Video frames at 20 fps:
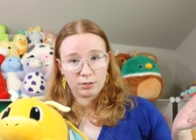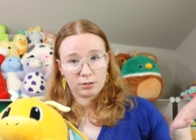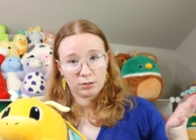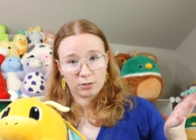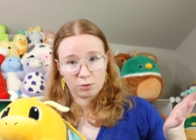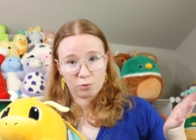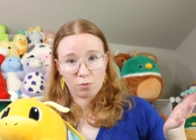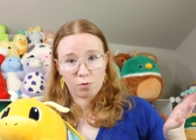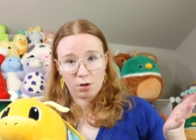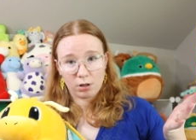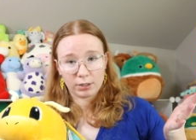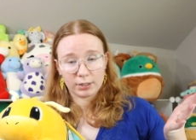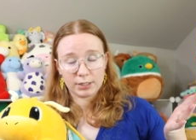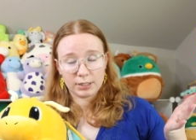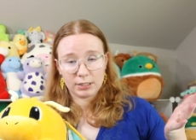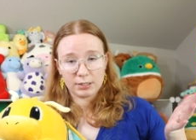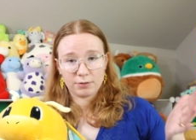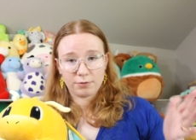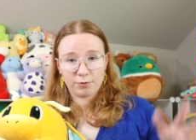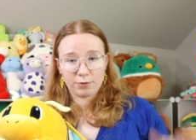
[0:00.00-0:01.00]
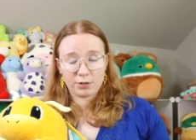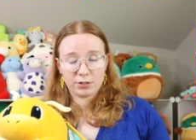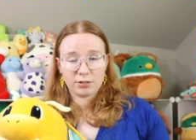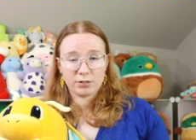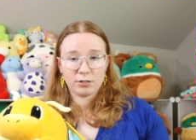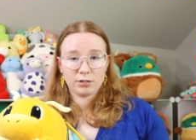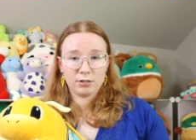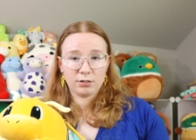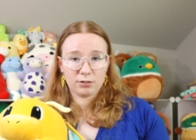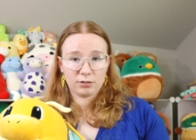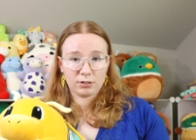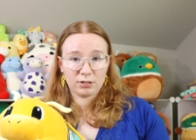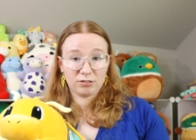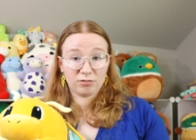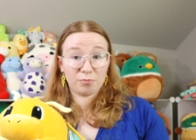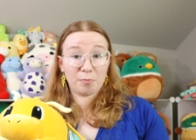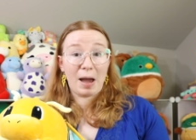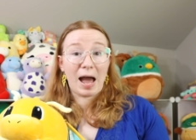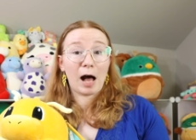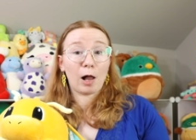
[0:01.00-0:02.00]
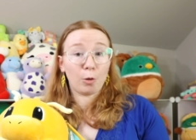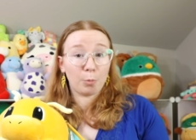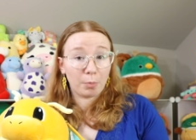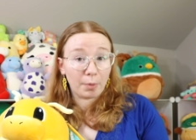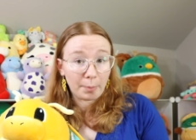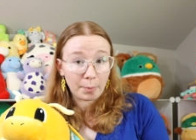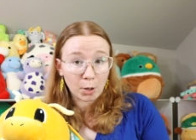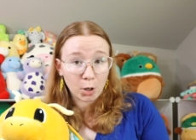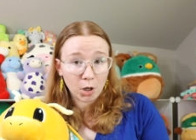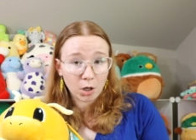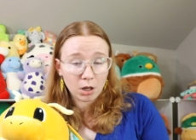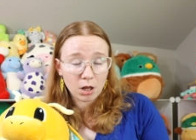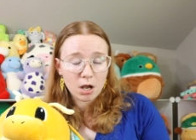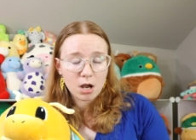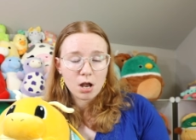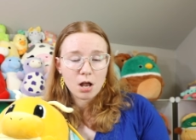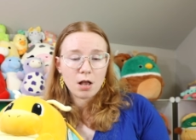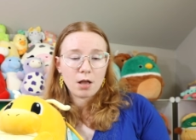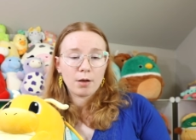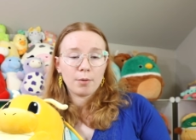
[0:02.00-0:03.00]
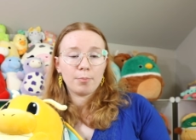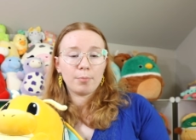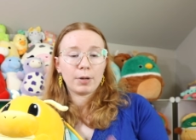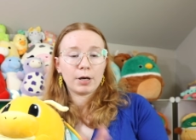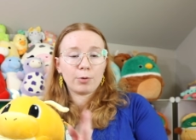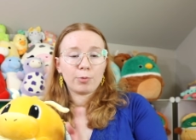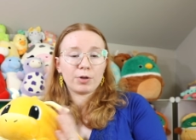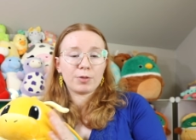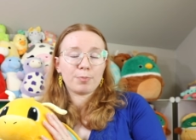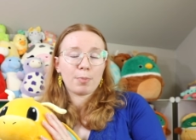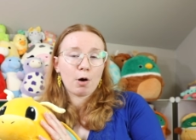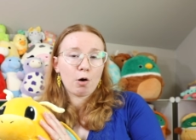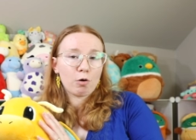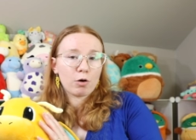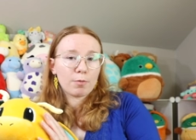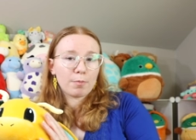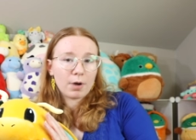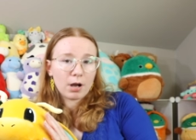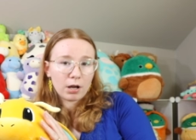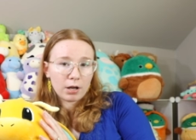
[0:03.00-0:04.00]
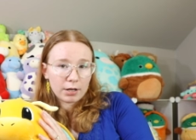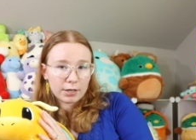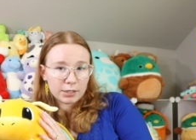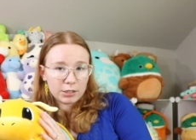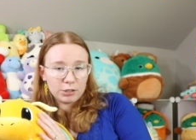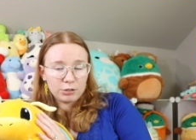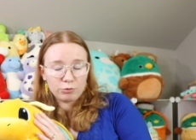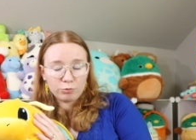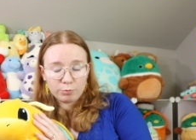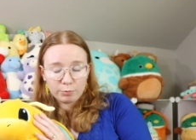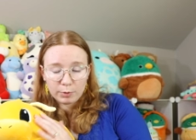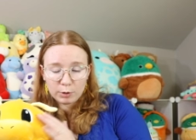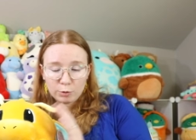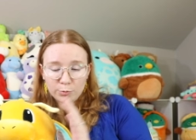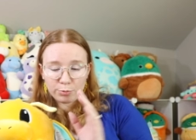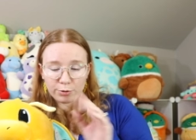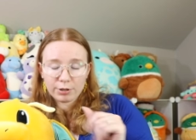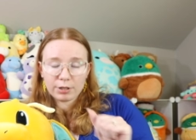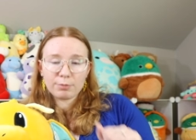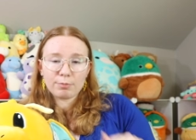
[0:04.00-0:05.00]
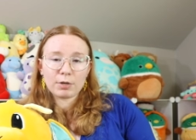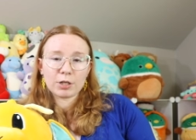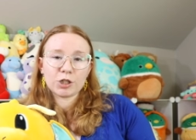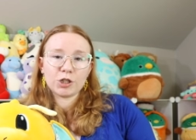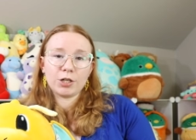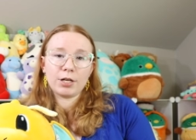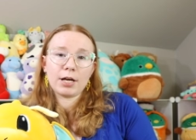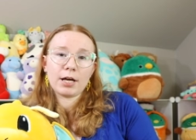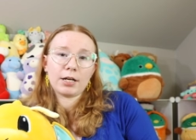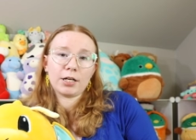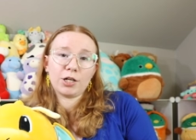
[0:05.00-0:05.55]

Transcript: the quality difference is, it's palpable. But with Pokemon, you, you pretty much get